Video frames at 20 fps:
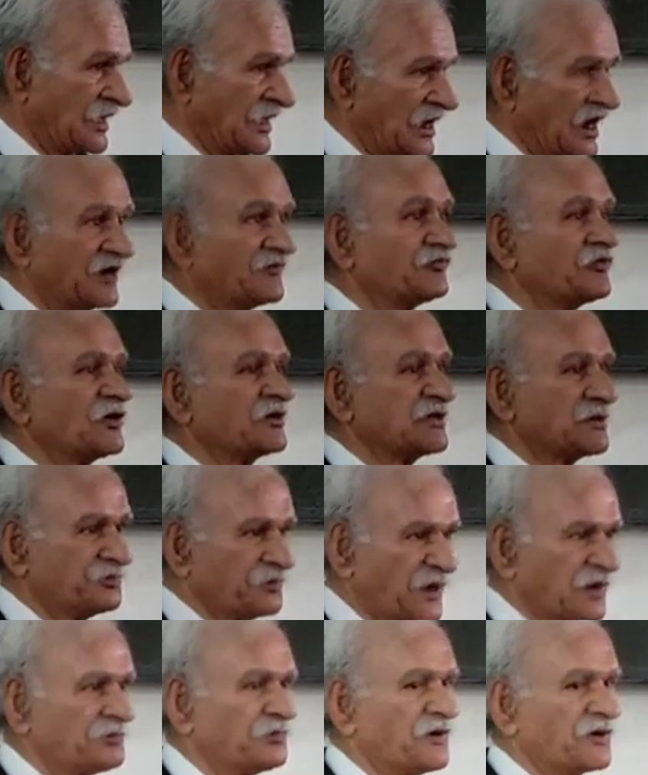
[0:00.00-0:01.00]
And for the
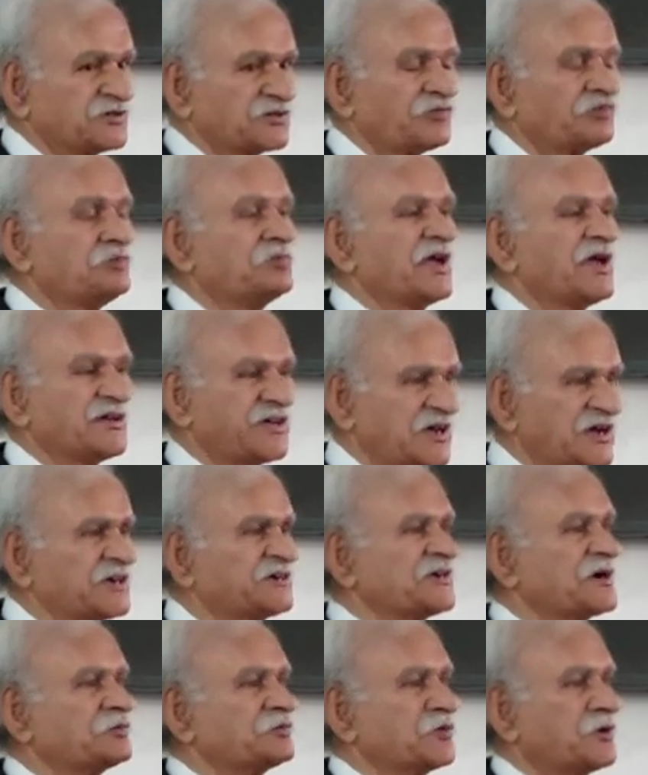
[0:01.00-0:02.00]
purpose of making
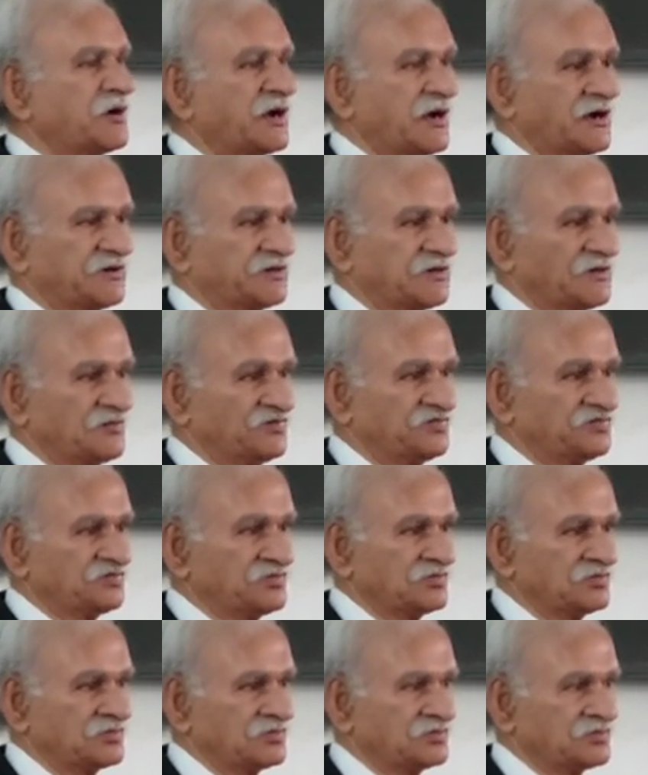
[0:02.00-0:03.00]
it up to date,
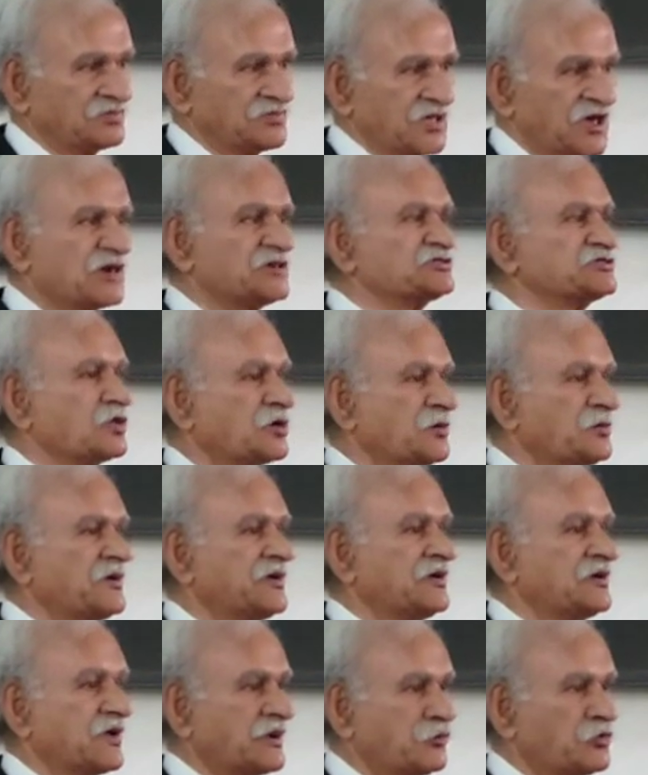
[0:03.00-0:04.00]
there should
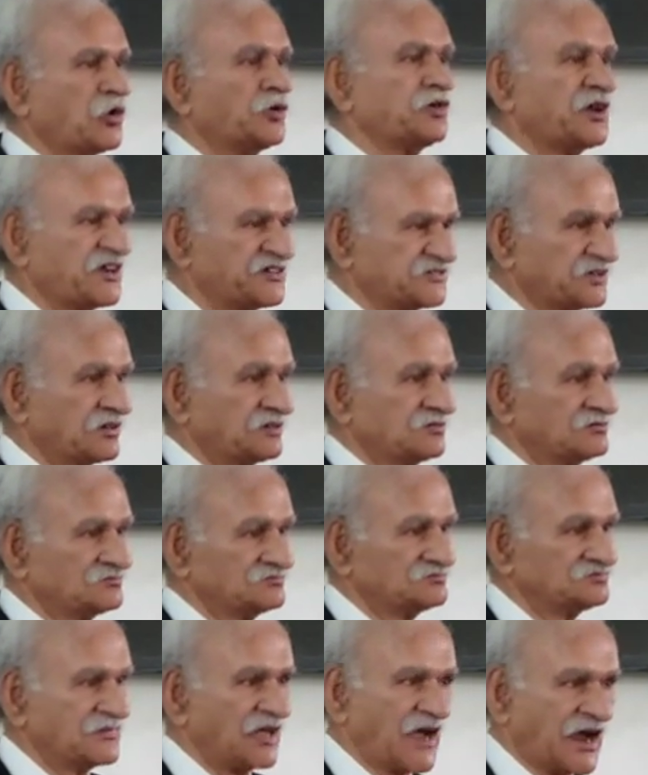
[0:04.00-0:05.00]
be a
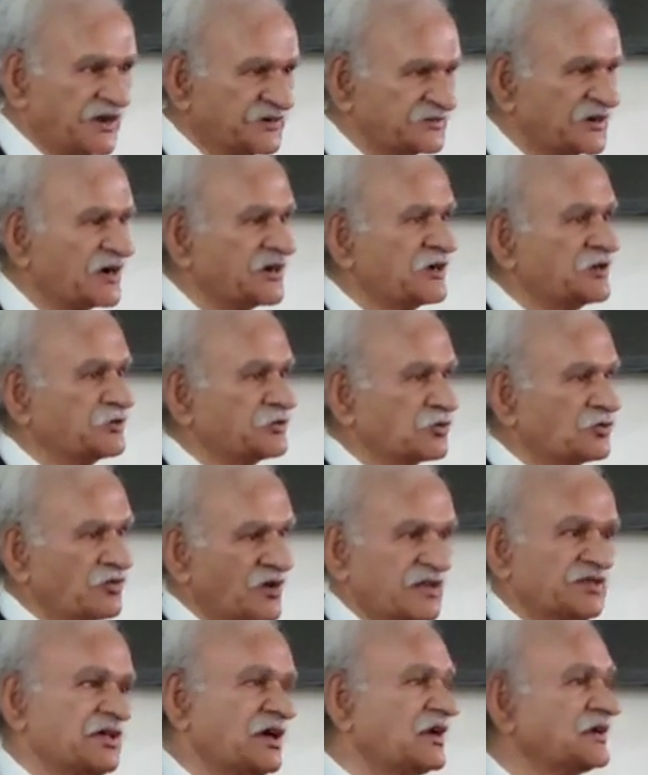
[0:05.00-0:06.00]
mutation entered into
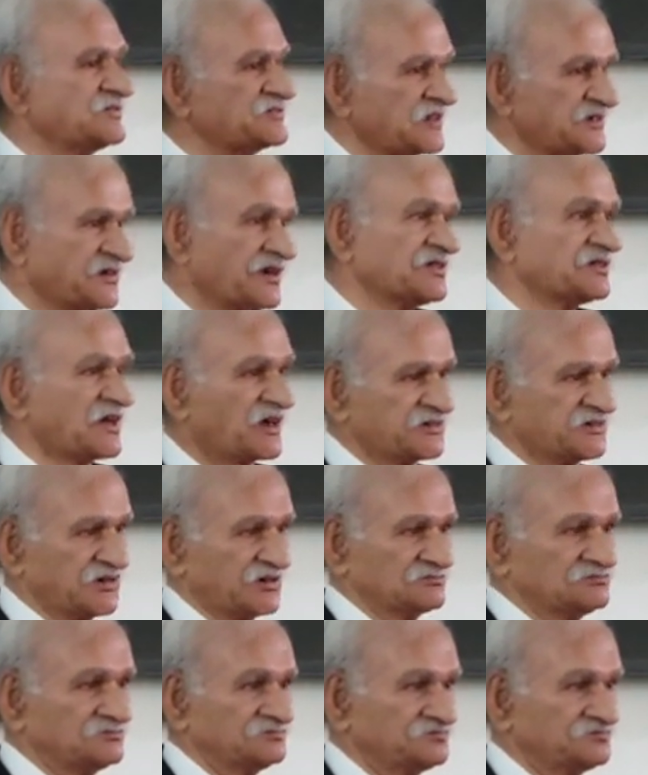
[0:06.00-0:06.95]
when there is a transaction.